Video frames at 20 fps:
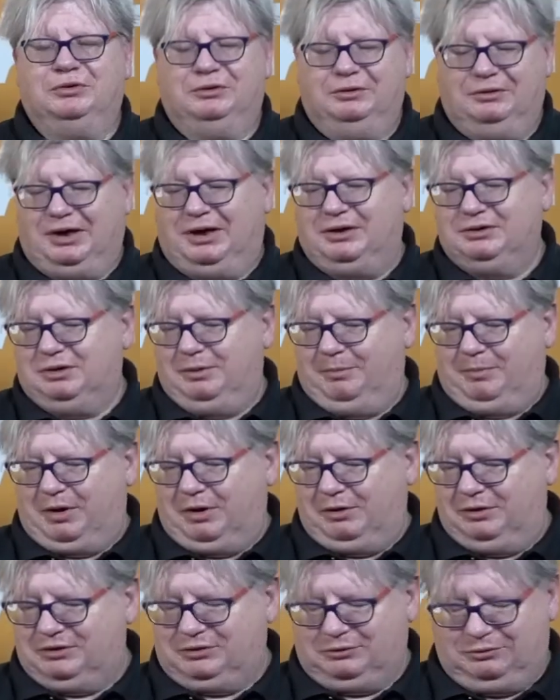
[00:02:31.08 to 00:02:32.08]
and that
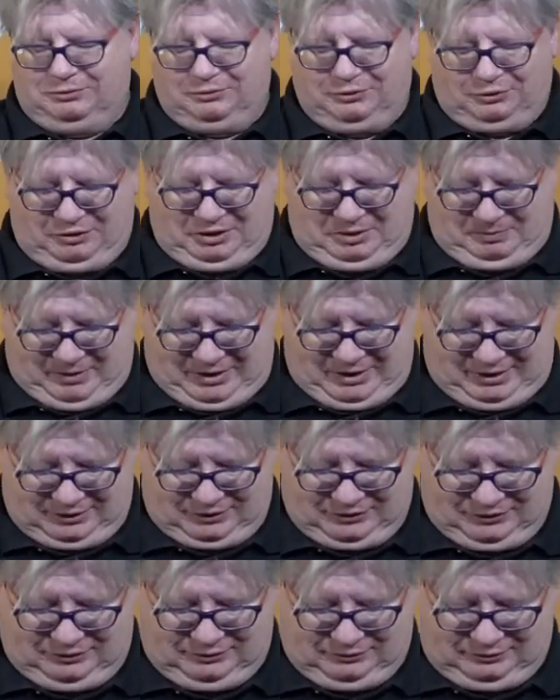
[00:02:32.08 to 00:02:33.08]
applies to all 3
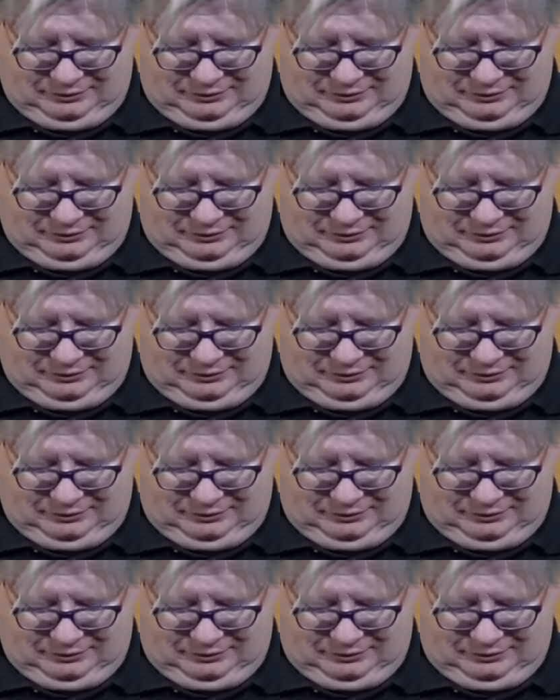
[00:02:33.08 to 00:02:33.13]
bags.